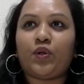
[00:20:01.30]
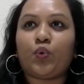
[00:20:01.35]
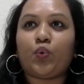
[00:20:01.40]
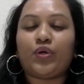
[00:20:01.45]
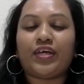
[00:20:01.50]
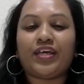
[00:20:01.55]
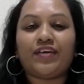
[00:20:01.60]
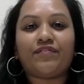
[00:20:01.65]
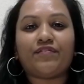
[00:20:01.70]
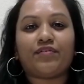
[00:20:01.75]

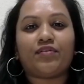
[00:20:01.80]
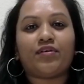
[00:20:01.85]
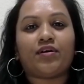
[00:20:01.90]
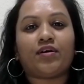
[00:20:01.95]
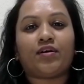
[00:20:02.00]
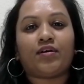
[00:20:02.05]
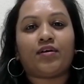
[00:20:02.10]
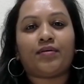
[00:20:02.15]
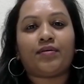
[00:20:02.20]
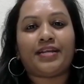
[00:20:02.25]
who give
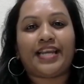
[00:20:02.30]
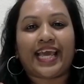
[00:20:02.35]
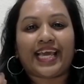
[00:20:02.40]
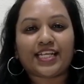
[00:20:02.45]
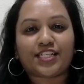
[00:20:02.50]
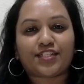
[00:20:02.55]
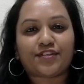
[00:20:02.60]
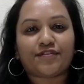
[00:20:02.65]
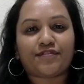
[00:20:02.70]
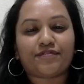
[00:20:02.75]

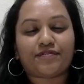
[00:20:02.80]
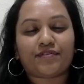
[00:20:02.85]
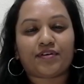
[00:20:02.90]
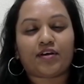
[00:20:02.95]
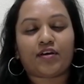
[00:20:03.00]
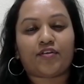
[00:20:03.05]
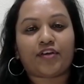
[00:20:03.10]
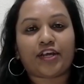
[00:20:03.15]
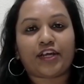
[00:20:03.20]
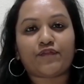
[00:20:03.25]
negative
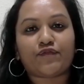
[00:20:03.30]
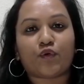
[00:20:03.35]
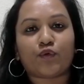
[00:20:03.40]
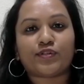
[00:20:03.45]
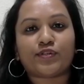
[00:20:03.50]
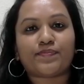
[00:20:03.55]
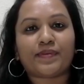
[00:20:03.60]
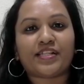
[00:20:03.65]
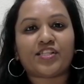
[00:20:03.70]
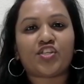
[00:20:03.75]

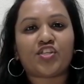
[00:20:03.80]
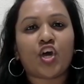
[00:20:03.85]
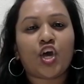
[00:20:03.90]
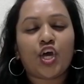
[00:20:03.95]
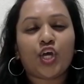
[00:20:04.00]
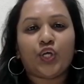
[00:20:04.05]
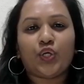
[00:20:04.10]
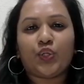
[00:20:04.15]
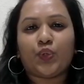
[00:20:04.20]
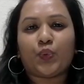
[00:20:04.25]

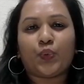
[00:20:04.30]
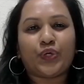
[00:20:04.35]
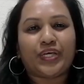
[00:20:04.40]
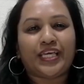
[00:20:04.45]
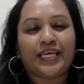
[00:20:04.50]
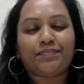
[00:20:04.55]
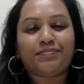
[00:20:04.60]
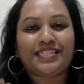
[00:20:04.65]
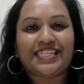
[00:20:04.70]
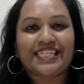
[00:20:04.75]
reinforcements, who
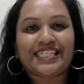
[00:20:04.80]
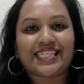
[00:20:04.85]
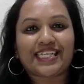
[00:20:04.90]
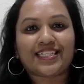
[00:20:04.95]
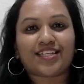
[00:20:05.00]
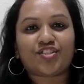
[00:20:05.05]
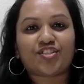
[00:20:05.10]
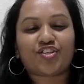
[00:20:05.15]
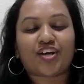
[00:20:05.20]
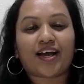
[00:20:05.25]
keep teasing
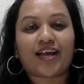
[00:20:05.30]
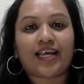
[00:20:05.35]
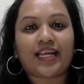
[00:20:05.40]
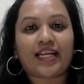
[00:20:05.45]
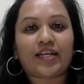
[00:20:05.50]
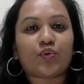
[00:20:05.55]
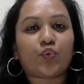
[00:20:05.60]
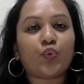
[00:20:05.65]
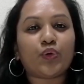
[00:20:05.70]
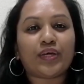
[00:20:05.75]
the
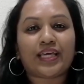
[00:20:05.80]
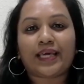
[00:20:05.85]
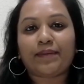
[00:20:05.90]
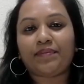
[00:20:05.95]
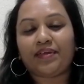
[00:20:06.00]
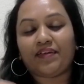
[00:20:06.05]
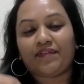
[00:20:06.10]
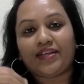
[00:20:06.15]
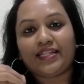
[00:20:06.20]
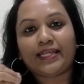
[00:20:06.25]
child, who
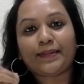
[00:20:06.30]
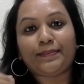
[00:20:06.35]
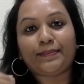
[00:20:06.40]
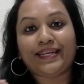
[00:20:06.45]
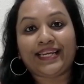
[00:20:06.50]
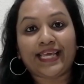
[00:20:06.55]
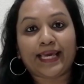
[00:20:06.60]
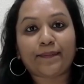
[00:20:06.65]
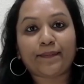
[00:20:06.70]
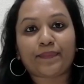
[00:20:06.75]
keep giving
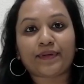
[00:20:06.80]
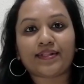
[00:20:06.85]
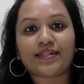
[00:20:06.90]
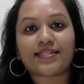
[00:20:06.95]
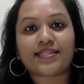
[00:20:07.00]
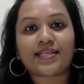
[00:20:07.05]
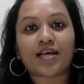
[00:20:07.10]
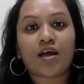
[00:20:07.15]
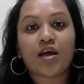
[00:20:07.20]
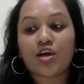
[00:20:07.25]
them
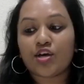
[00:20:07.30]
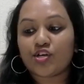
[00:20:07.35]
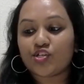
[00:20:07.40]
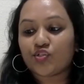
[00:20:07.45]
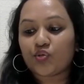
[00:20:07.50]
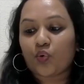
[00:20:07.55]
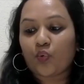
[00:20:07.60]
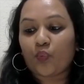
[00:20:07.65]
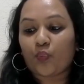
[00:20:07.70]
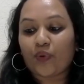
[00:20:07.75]
labels.
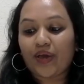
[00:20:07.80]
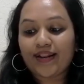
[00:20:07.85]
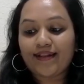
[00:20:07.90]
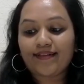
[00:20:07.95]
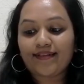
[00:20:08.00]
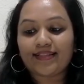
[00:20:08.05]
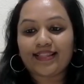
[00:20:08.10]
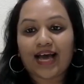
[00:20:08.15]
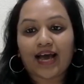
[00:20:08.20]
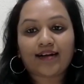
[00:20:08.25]
So
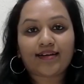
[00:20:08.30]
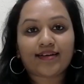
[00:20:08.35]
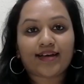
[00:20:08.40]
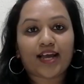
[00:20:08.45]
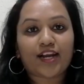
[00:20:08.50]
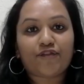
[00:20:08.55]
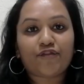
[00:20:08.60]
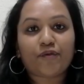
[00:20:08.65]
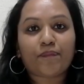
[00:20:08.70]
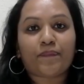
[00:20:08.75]
when that
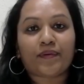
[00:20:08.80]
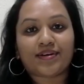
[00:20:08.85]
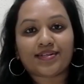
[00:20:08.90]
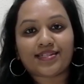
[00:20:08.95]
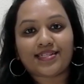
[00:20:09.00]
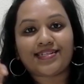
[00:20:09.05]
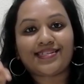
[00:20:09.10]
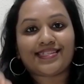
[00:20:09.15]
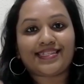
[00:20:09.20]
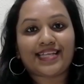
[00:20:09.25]
kind of a
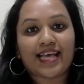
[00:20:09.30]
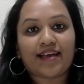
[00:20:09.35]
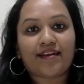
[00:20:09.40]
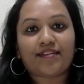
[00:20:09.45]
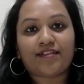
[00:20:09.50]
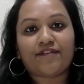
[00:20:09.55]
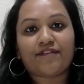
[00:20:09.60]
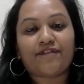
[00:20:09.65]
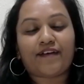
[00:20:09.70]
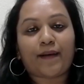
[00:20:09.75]
person is there
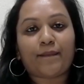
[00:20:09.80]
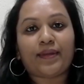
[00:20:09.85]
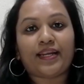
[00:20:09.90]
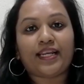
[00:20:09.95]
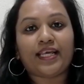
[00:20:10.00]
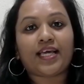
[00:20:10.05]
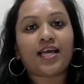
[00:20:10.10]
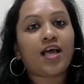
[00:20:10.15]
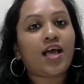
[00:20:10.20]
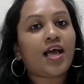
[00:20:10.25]
in the
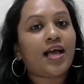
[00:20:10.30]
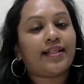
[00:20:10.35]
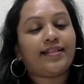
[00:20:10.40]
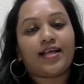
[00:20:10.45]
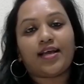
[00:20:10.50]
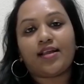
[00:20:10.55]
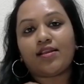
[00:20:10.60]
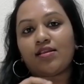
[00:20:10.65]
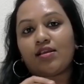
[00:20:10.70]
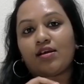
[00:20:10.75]
family,
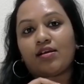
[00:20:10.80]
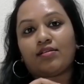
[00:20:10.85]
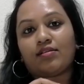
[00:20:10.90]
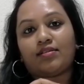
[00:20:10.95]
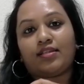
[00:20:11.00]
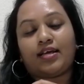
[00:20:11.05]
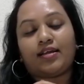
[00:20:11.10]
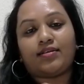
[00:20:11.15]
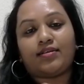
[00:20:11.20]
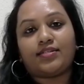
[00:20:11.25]
then
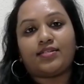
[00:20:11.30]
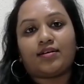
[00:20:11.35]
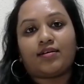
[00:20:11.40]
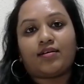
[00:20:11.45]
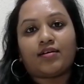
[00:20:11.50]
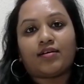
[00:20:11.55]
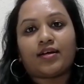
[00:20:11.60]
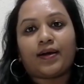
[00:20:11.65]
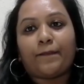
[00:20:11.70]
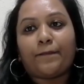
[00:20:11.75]
there is
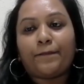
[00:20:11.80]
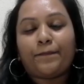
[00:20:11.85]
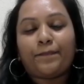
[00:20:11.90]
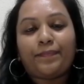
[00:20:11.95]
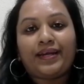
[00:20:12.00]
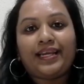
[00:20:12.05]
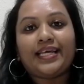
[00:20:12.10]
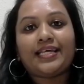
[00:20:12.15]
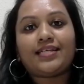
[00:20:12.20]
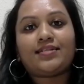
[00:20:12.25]
a
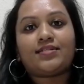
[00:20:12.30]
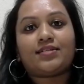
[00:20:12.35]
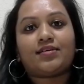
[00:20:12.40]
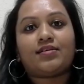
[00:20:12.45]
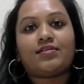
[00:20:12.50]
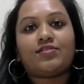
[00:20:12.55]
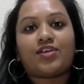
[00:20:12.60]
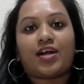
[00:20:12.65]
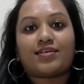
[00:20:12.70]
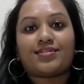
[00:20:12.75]
complete
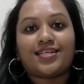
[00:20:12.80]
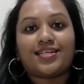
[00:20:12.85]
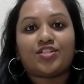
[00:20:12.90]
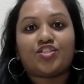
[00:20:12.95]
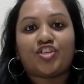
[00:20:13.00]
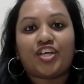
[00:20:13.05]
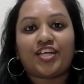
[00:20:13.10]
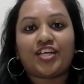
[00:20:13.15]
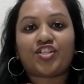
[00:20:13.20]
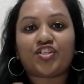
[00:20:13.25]
drastic
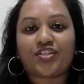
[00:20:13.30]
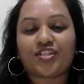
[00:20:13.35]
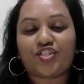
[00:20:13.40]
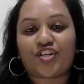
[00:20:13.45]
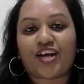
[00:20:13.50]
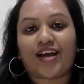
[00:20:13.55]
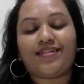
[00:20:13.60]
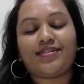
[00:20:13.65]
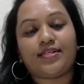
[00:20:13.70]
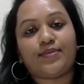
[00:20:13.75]
change in the
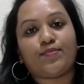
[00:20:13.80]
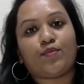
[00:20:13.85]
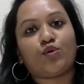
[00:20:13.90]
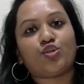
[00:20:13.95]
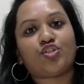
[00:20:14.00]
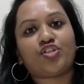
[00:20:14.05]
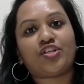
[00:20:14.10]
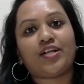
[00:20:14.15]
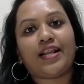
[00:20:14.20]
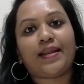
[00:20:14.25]
child's
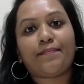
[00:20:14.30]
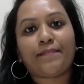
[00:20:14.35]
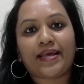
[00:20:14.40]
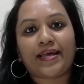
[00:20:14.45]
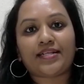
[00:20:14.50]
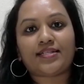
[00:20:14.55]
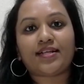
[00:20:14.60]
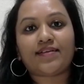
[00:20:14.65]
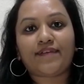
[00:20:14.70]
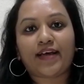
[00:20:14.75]
emotional and
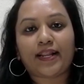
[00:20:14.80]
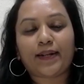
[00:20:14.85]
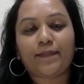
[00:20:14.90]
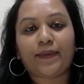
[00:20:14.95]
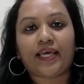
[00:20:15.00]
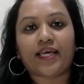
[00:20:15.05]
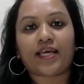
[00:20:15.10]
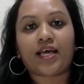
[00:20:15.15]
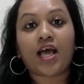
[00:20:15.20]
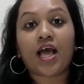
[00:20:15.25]
mental
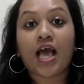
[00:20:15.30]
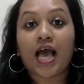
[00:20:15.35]
well-being,